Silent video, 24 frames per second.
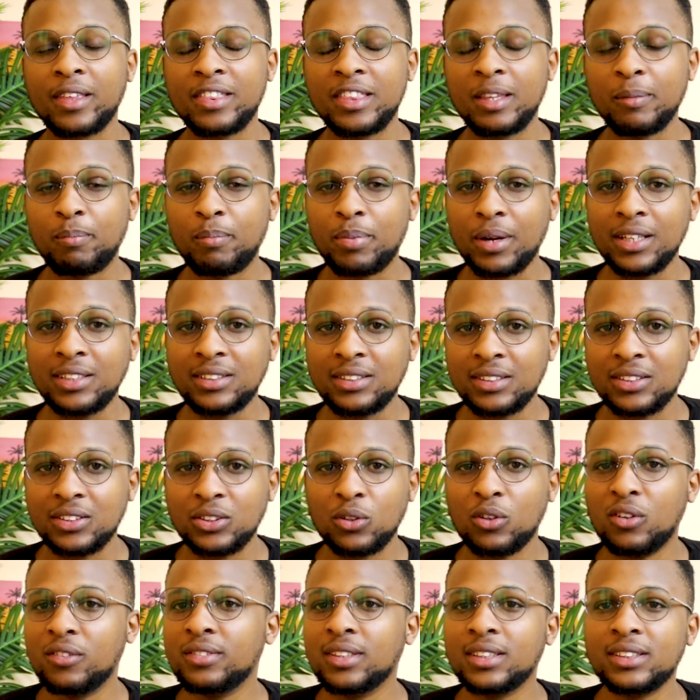the
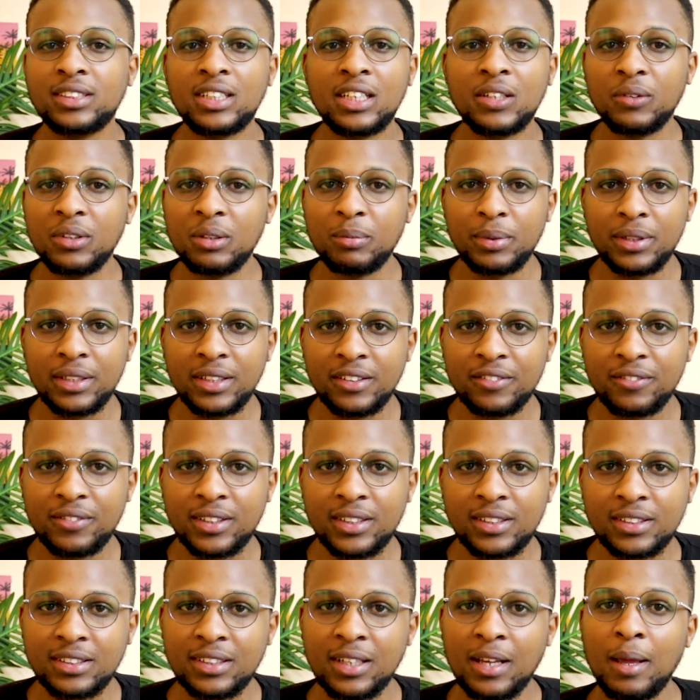prices obviously will be
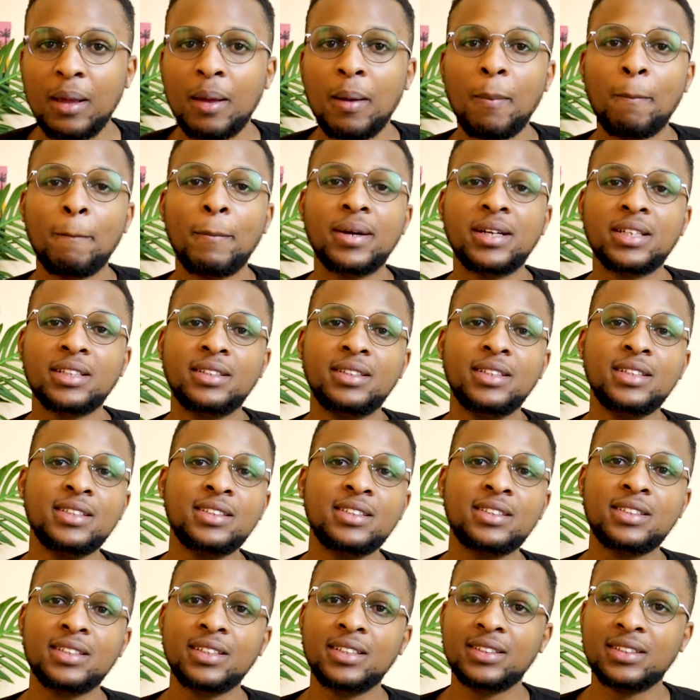different. But
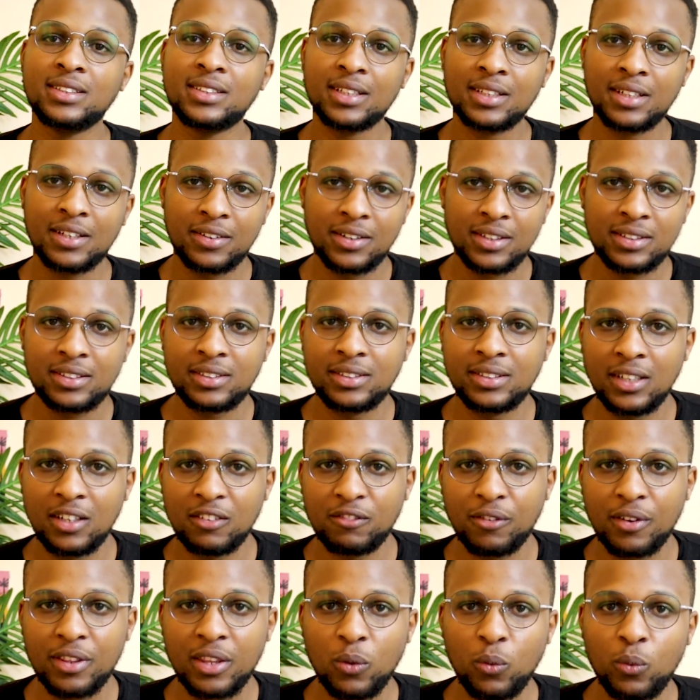this is the great deal
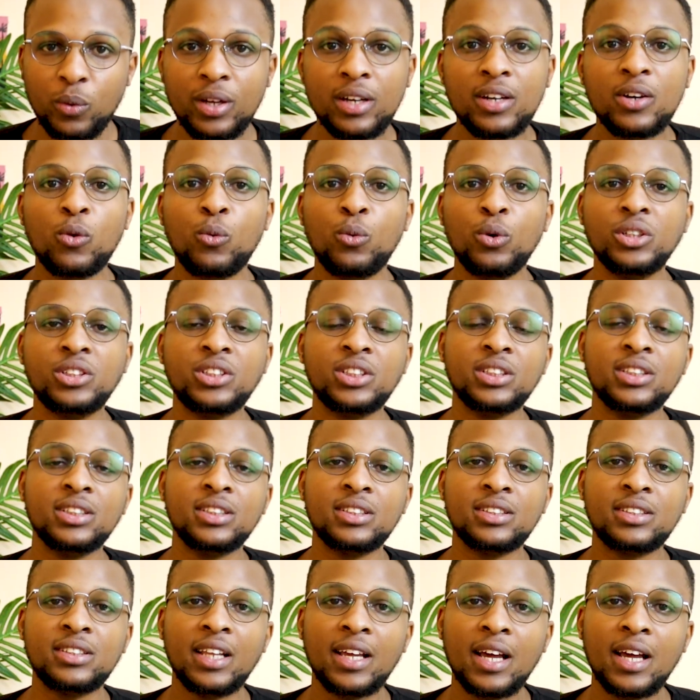for the week, which is